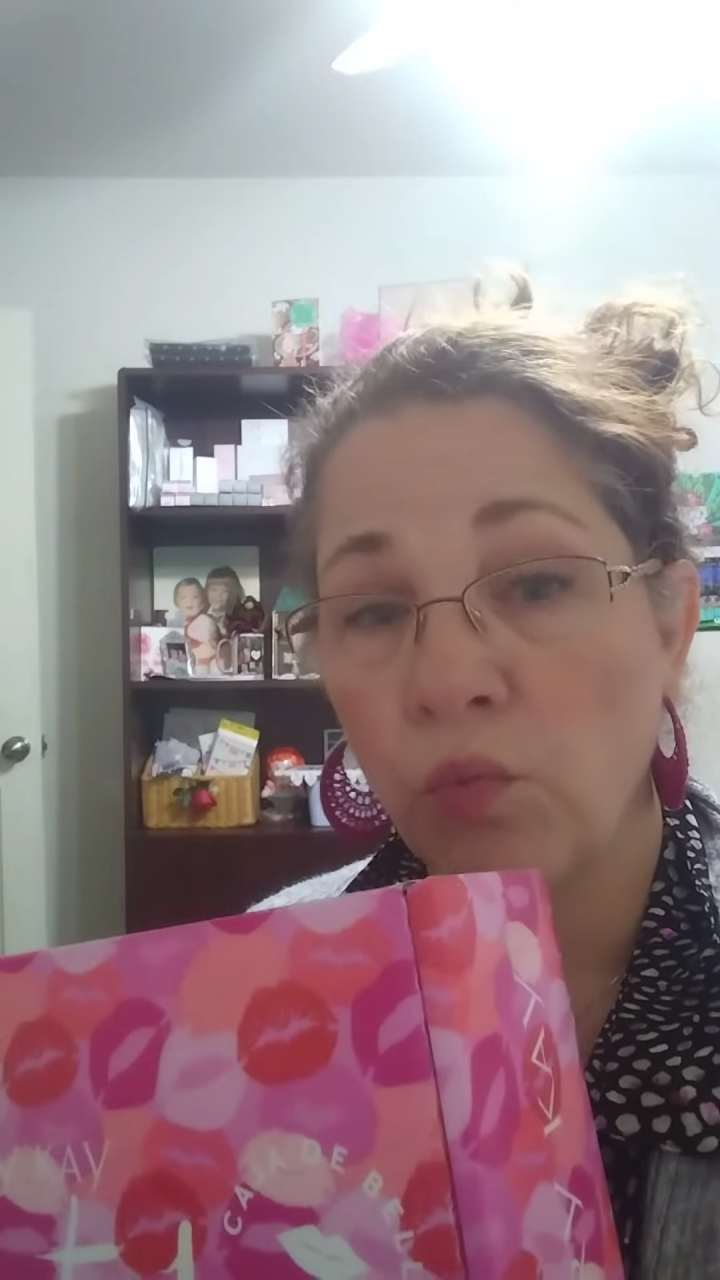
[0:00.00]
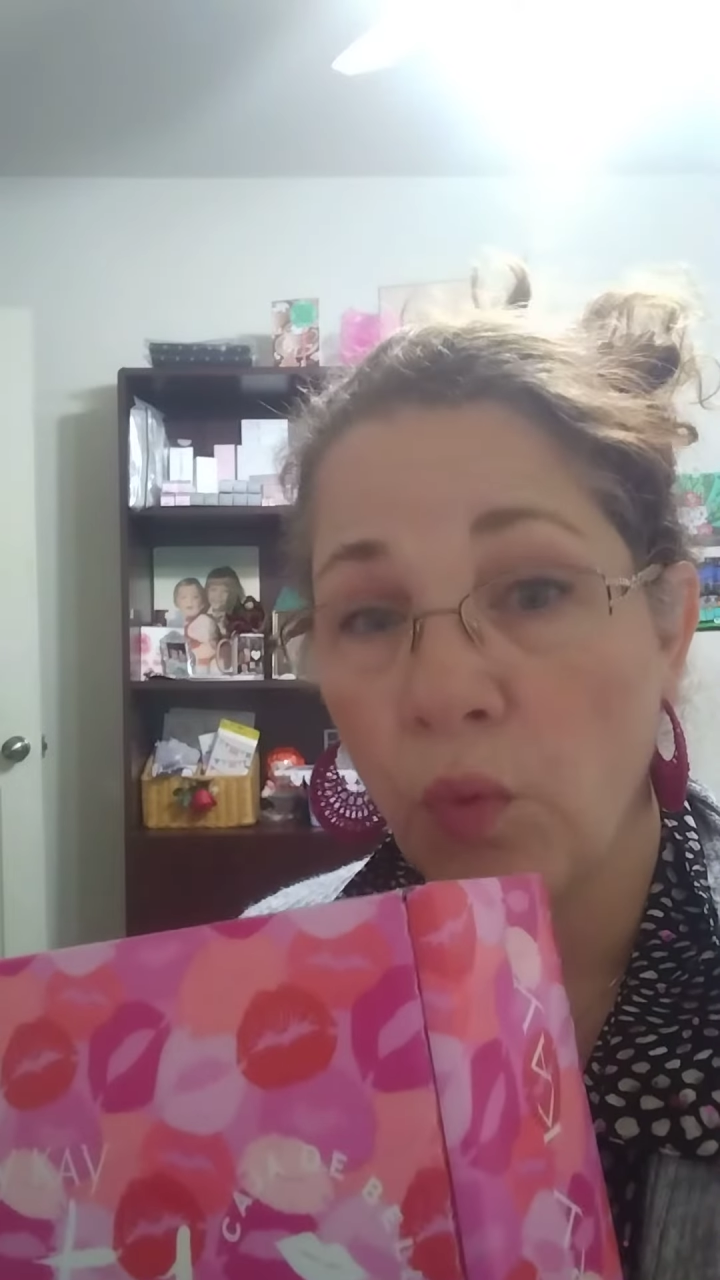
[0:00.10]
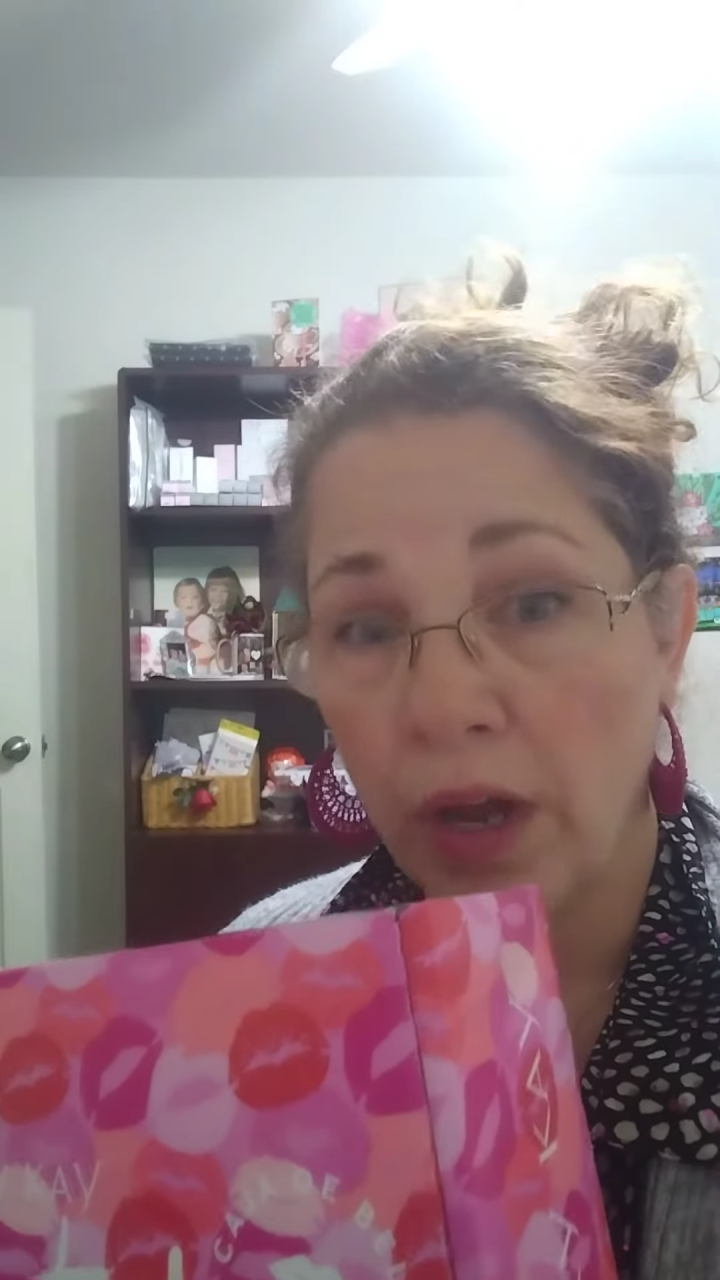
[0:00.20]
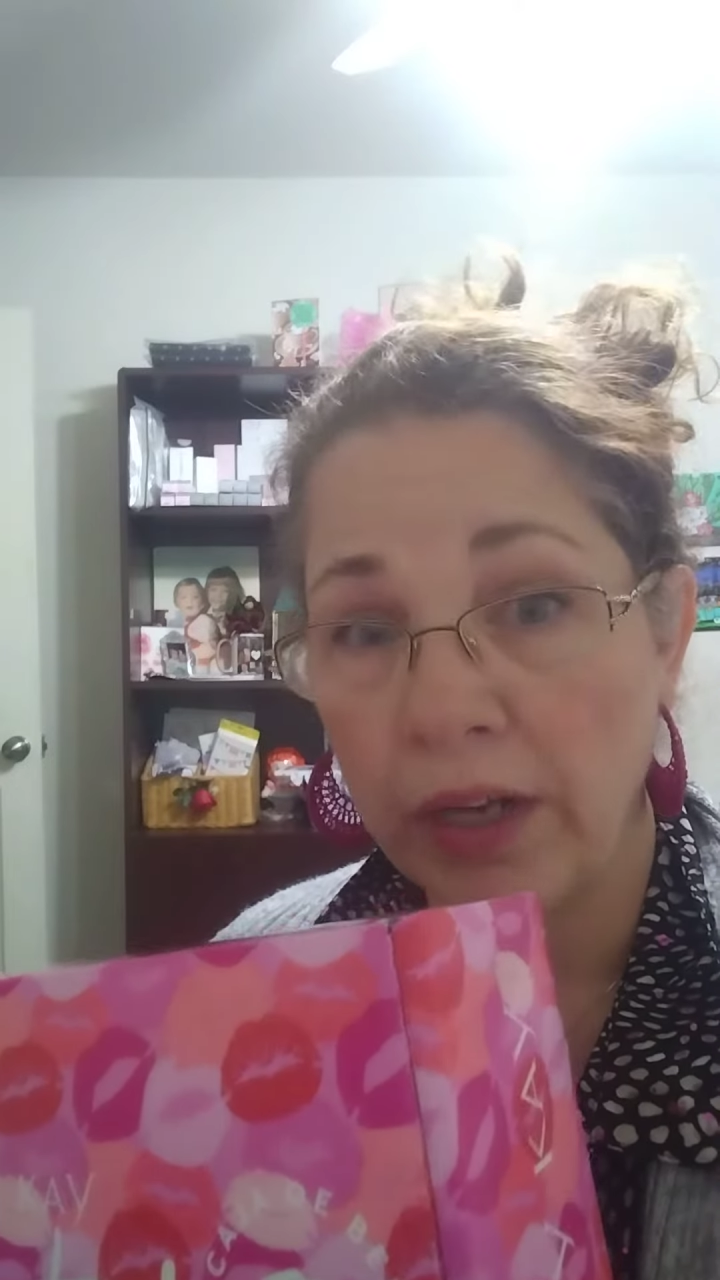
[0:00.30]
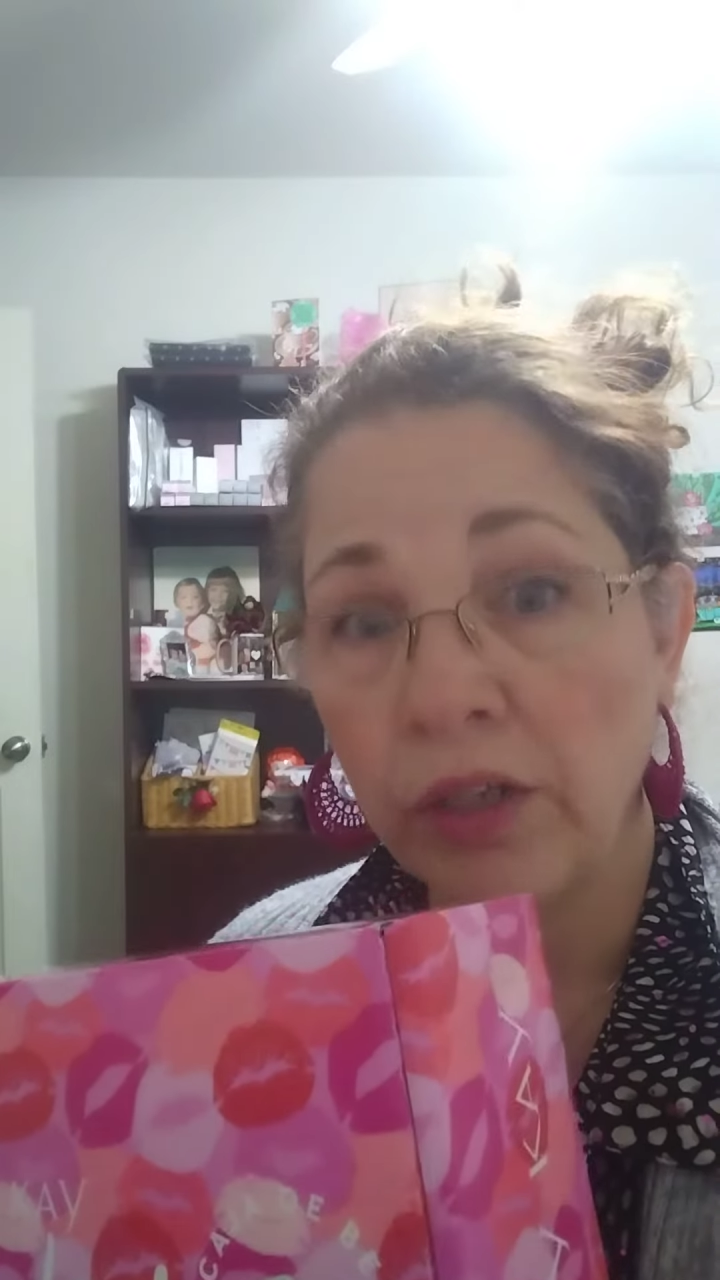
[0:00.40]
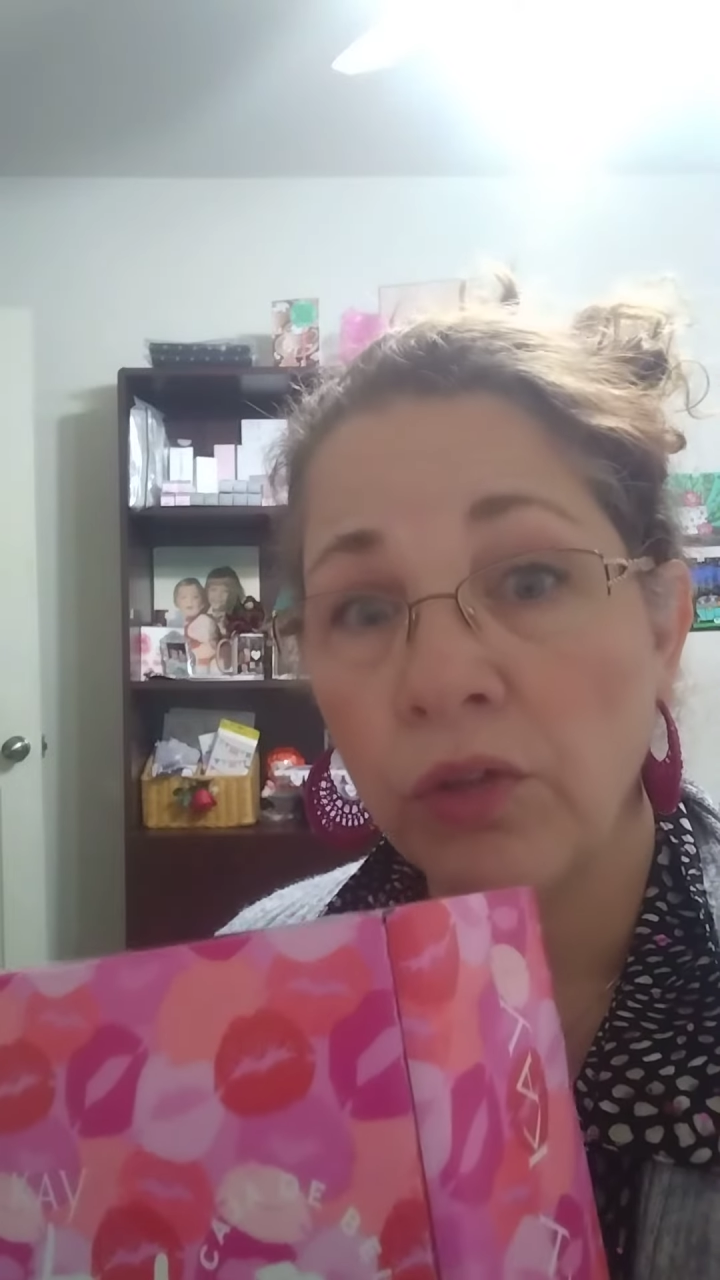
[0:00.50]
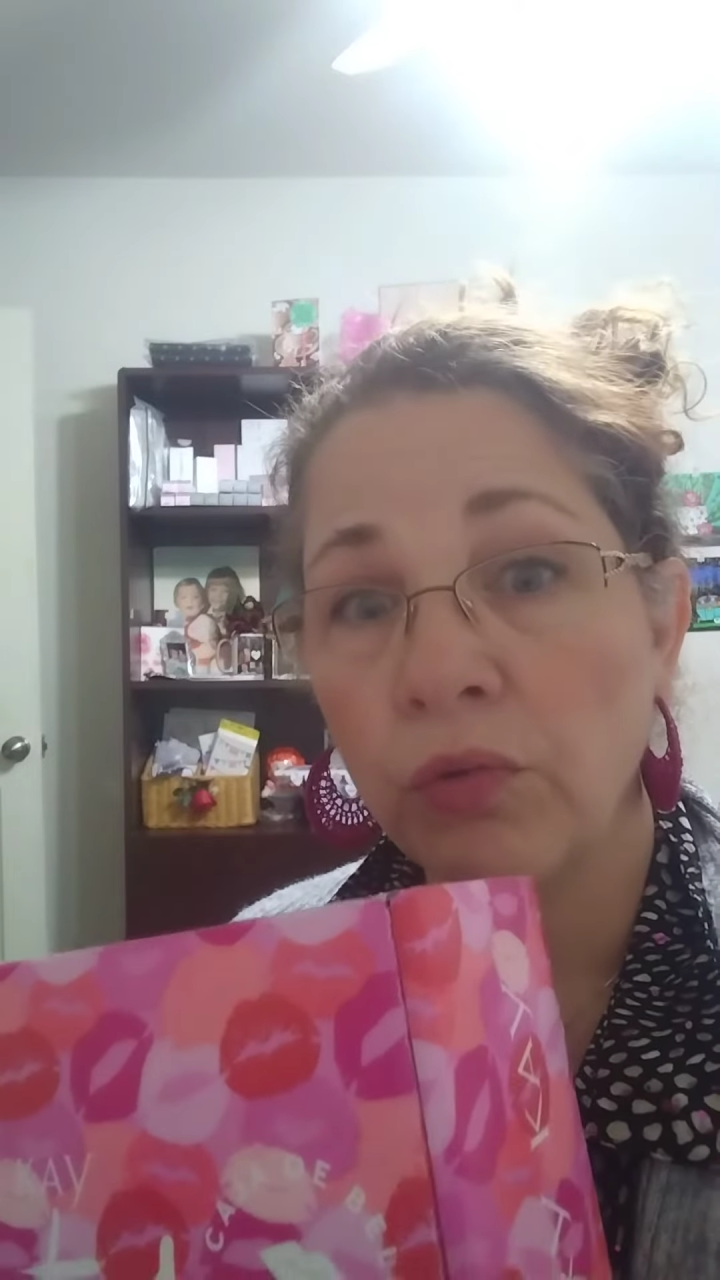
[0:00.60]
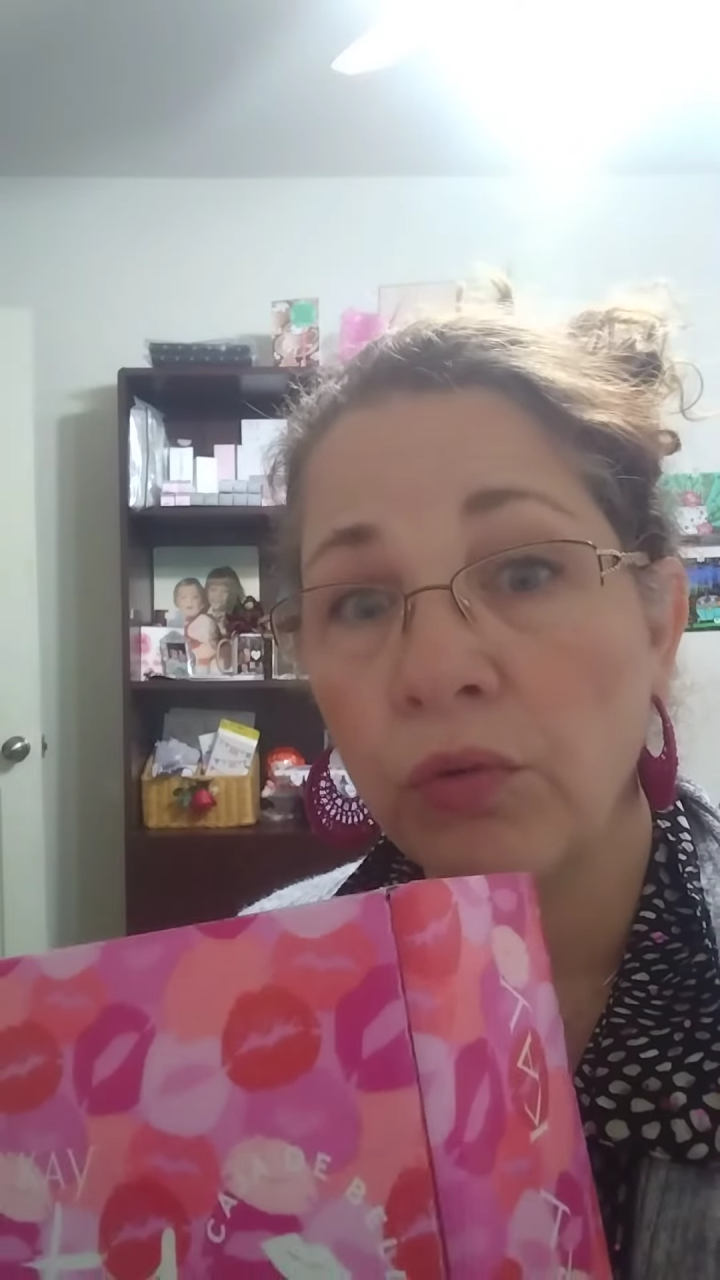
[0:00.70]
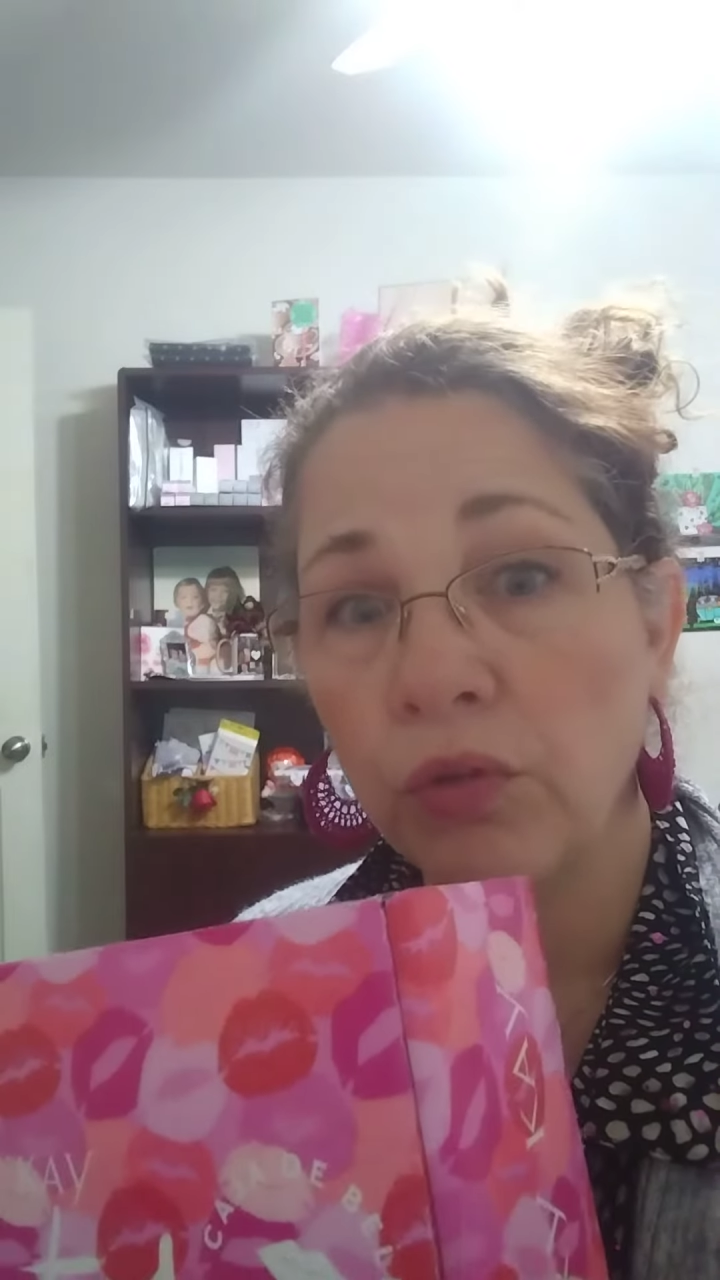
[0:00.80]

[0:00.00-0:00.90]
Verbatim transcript: 1 through